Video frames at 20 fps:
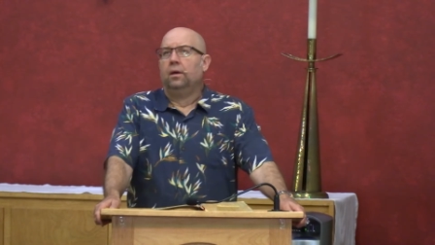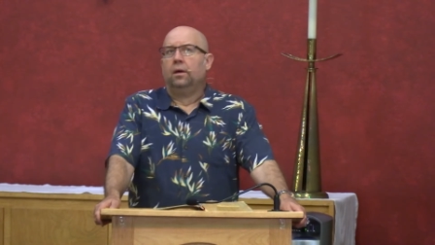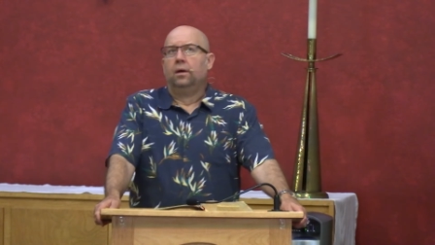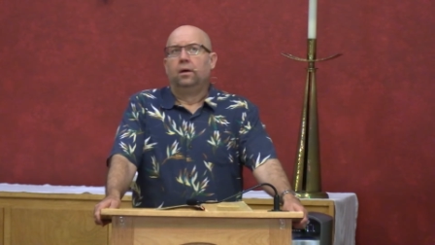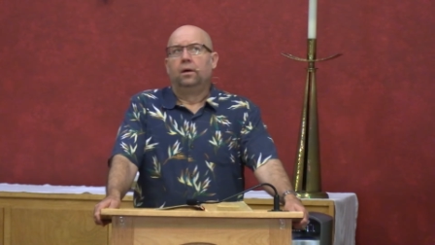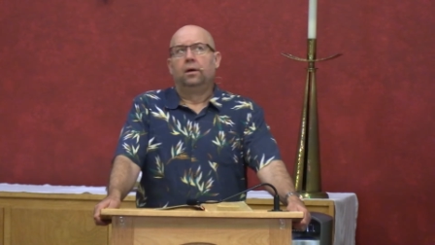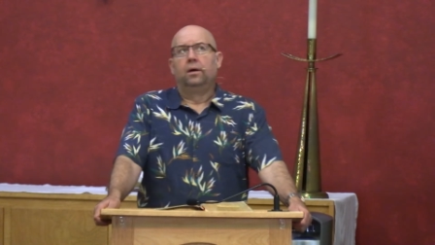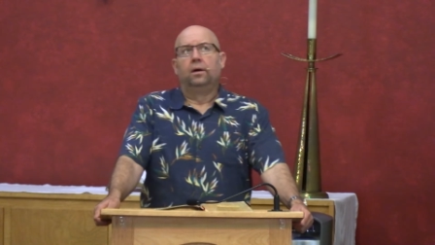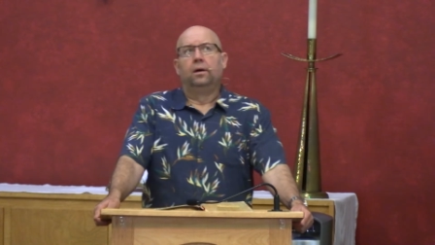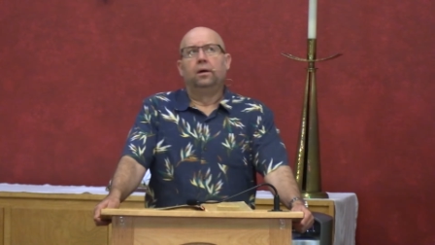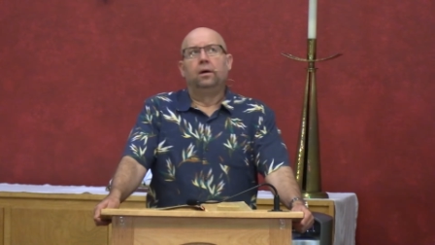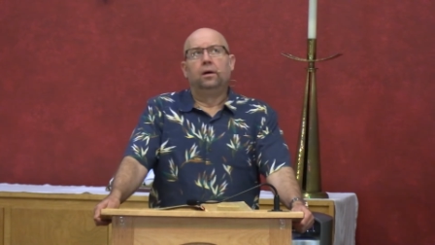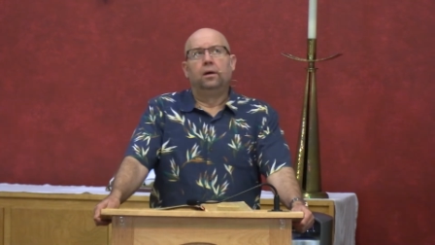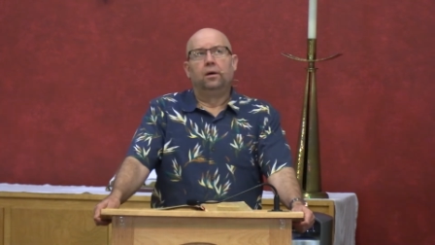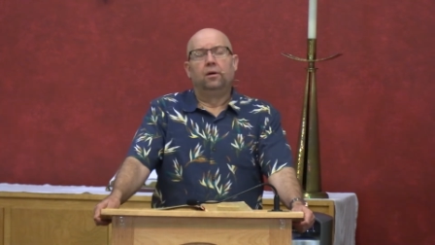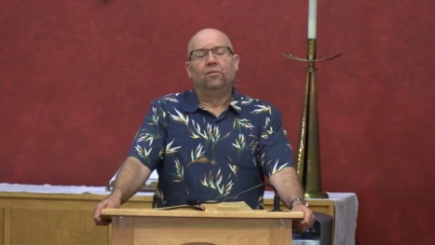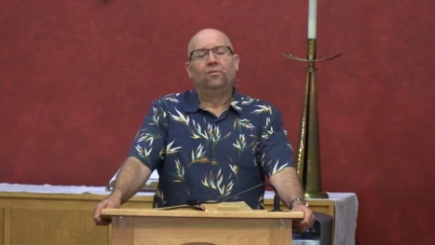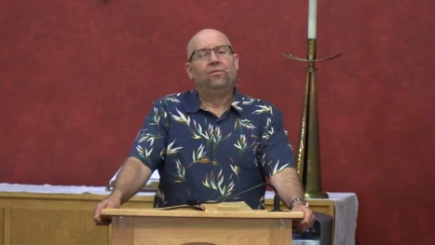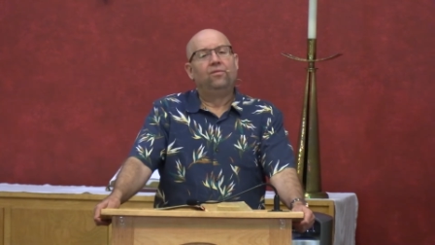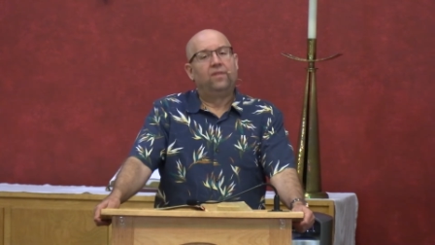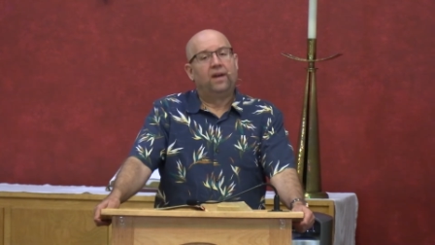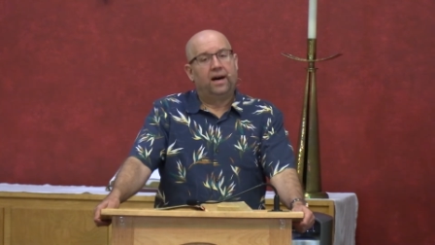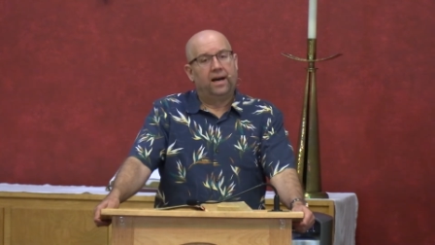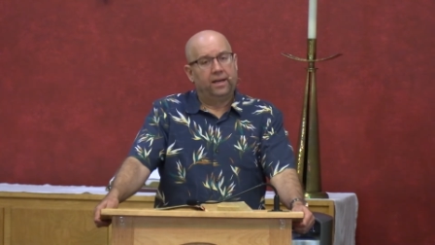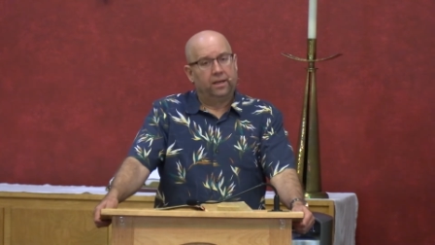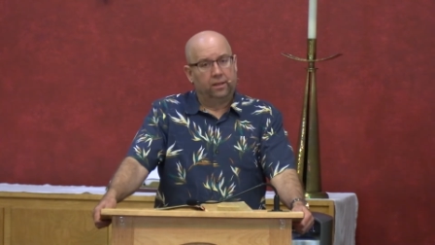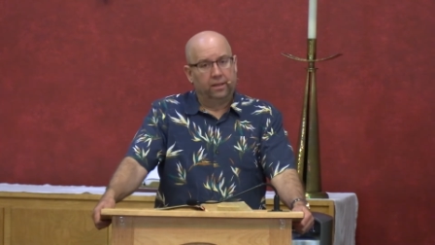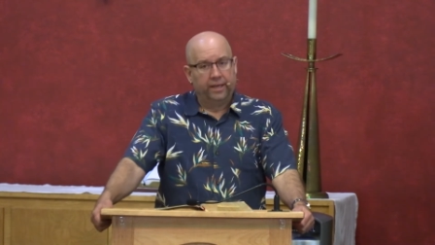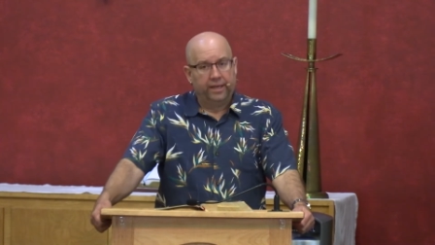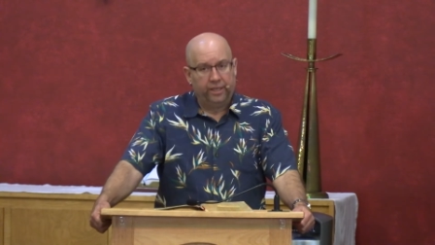
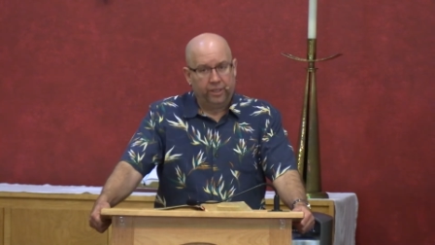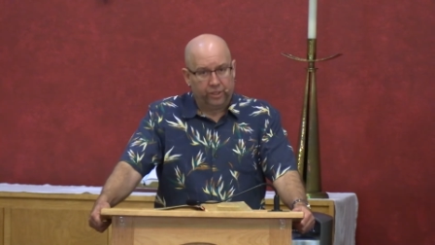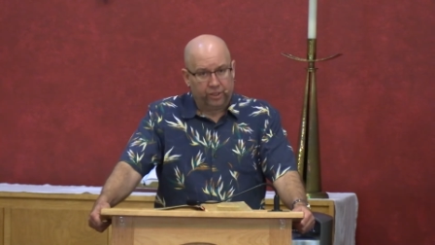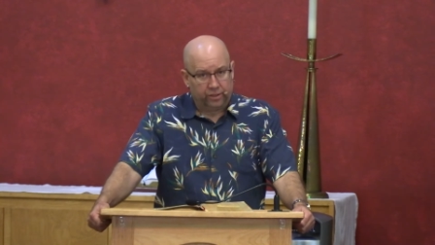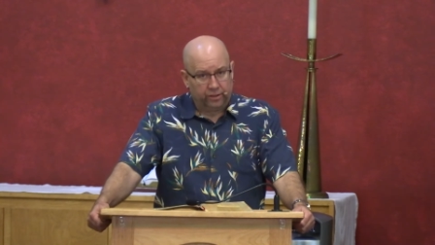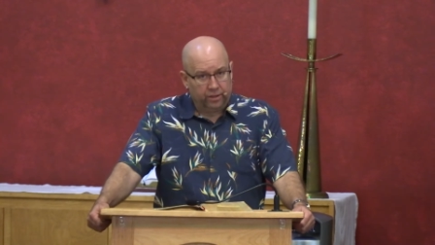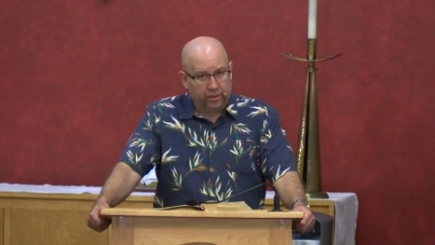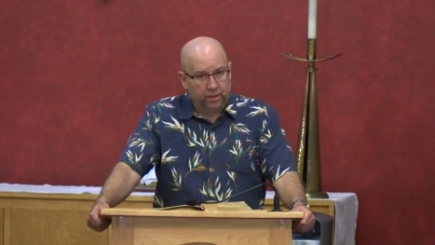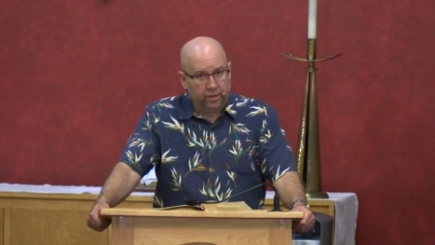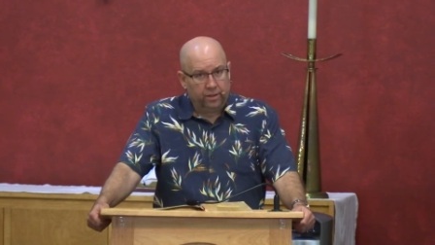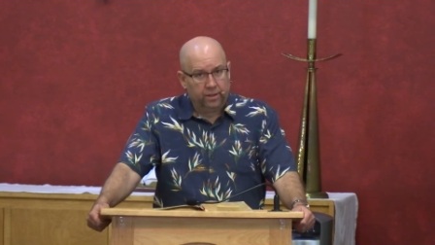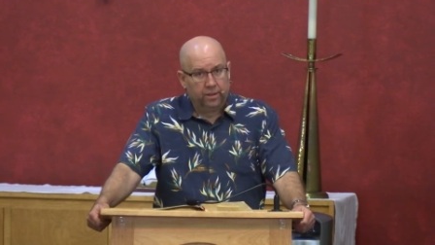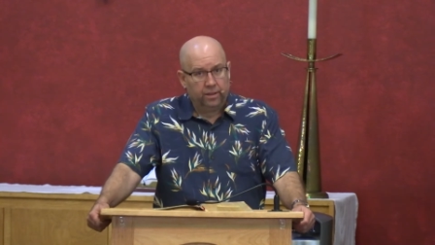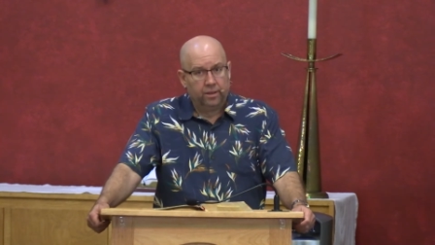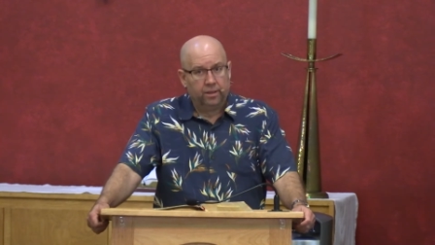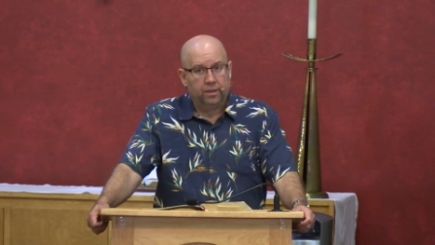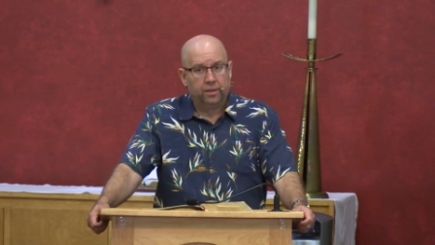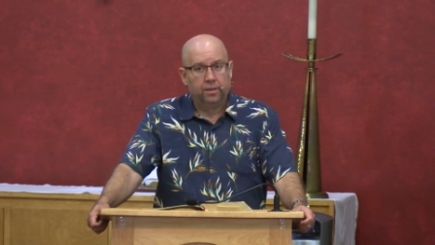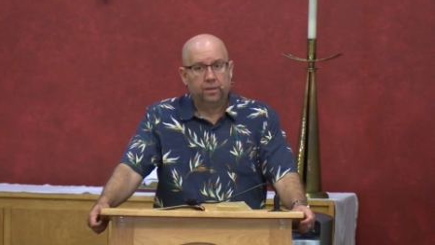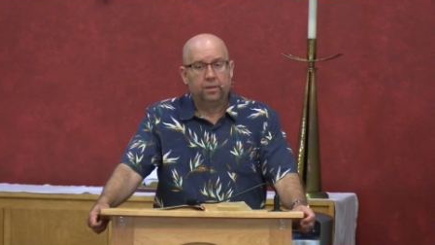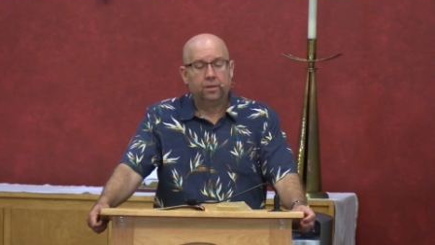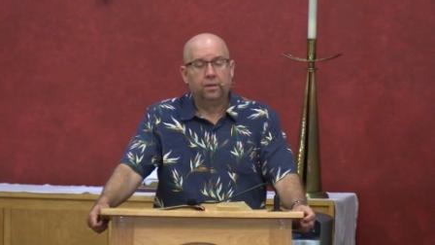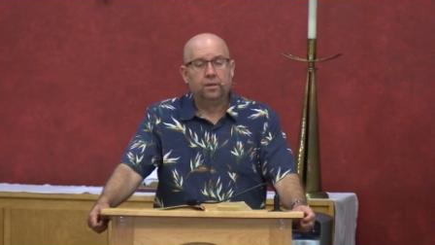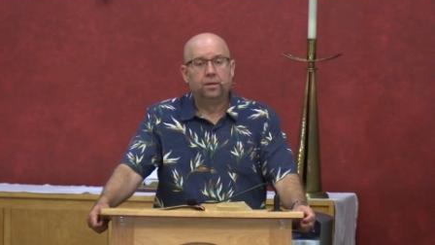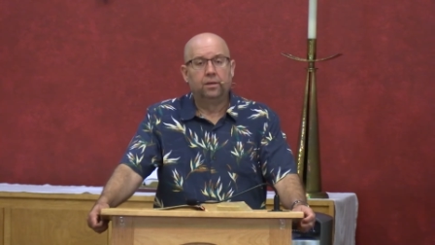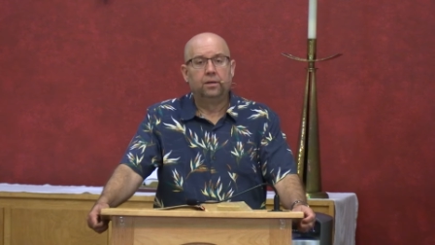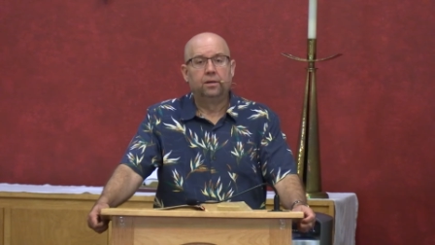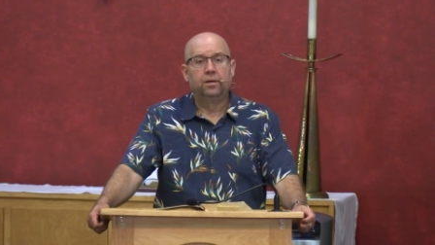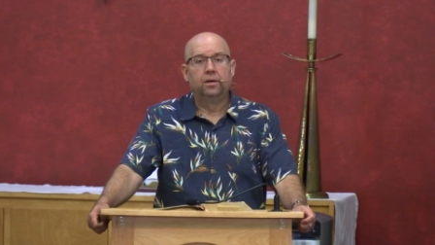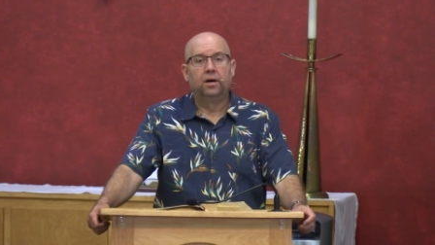violation
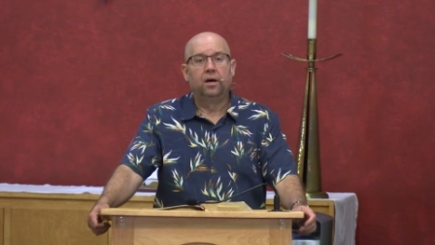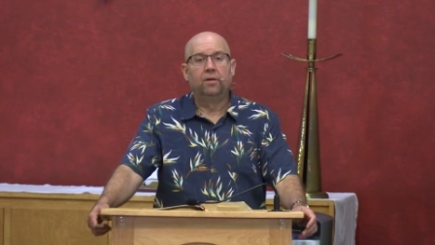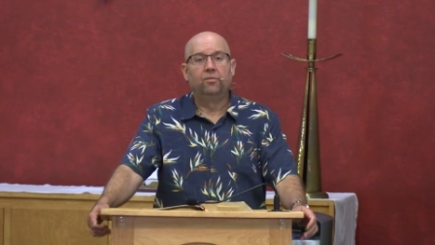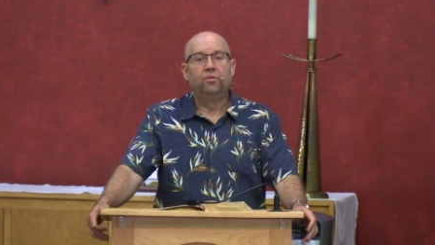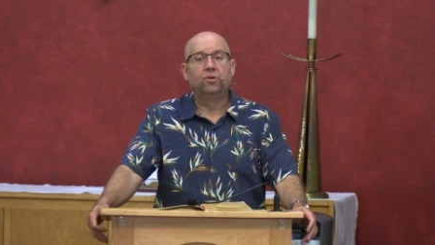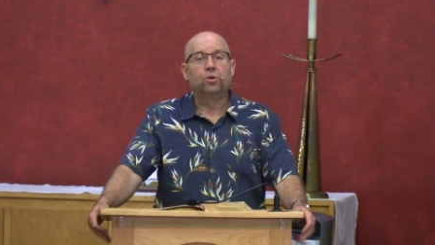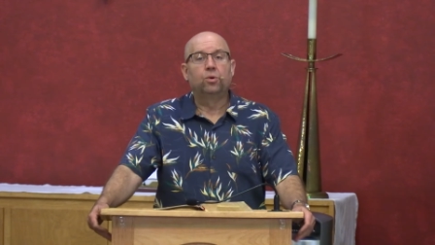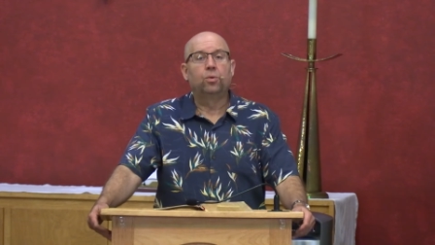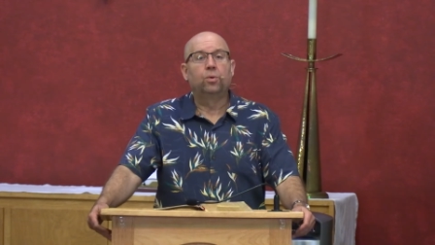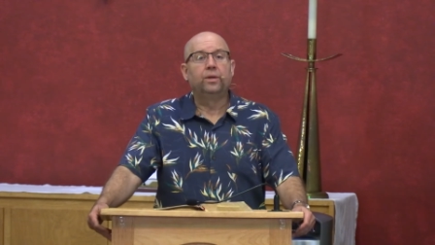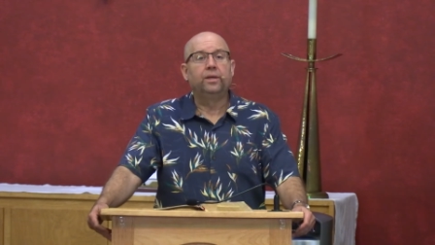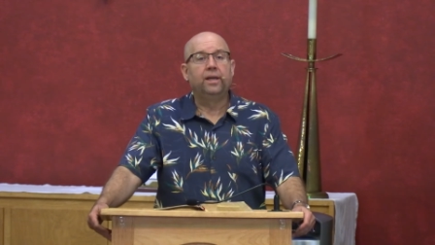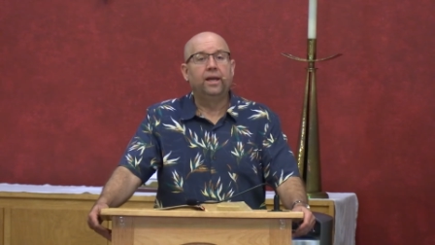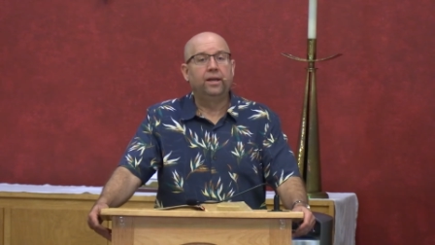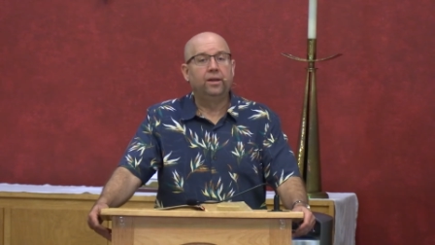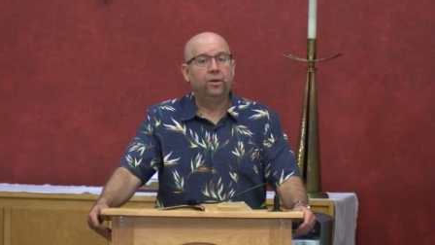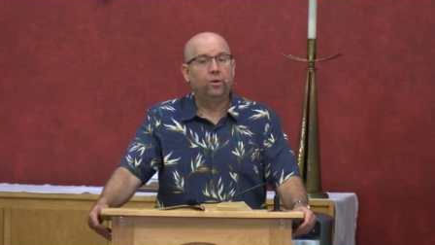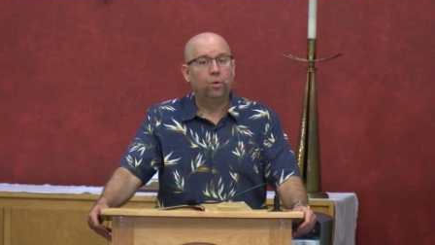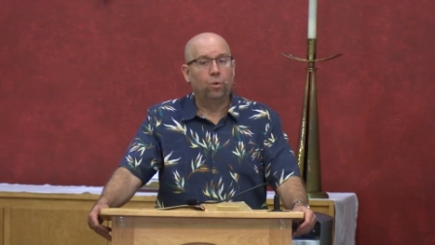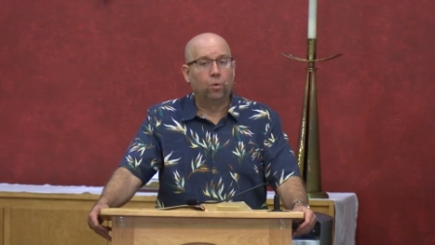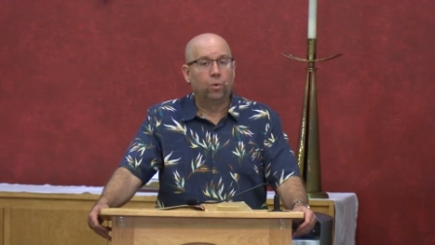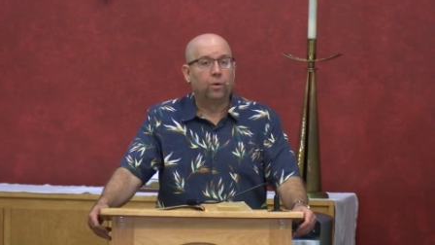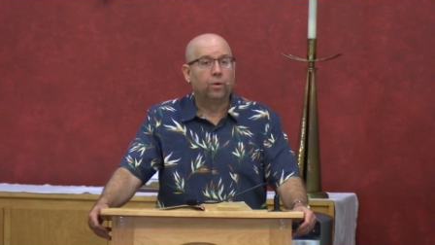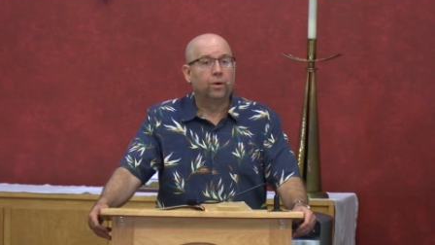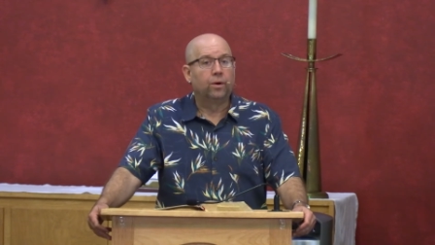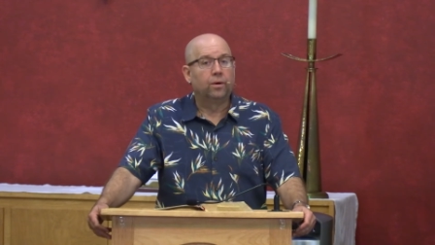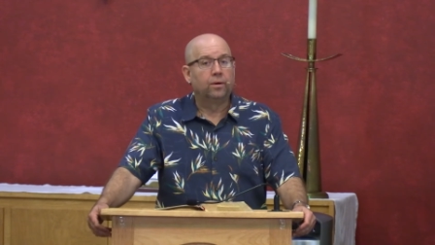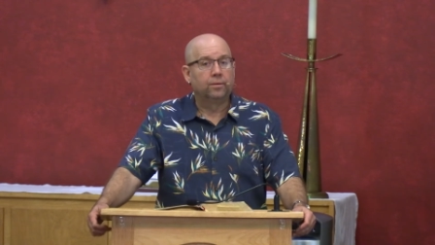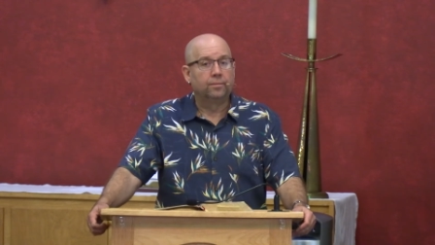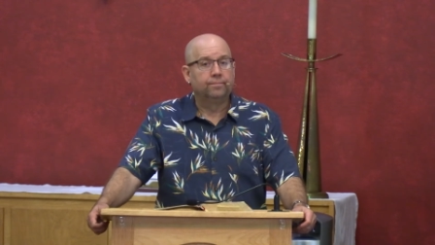of the created
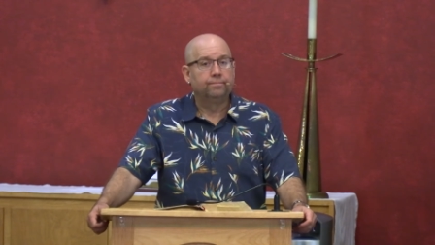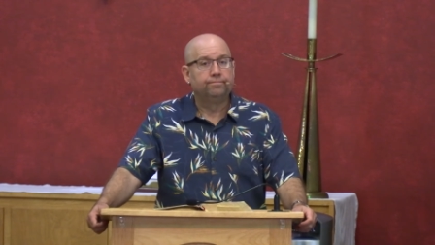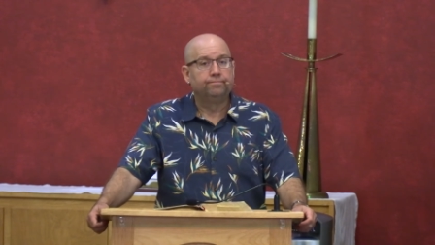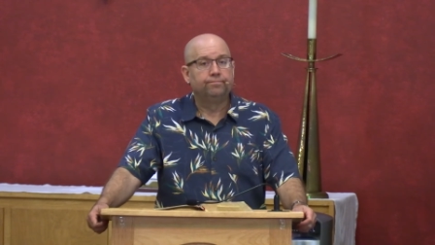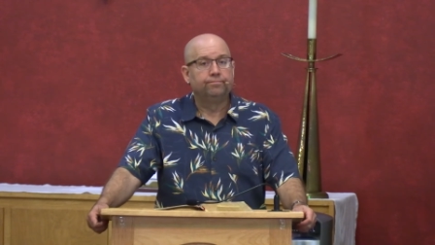order.